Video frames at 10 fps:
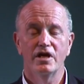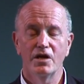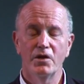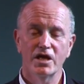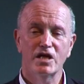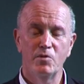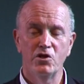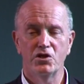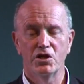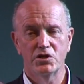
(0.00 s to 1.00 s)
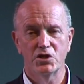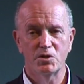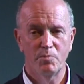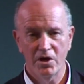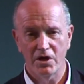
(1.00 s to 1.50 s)
and that community is
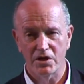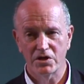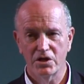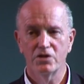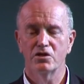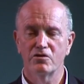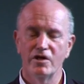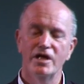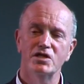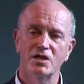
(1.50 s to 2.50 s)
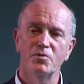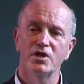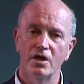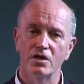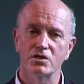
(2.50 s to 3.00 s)
dispersed to create
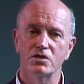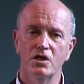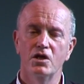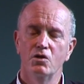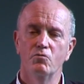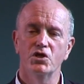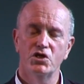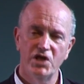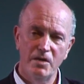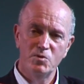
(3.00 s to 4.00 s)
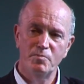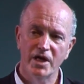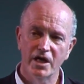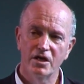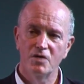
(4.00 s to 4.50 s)
something else, which seems
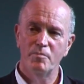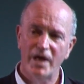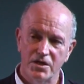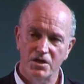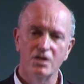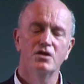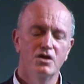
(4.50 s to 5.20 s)
bigger and better,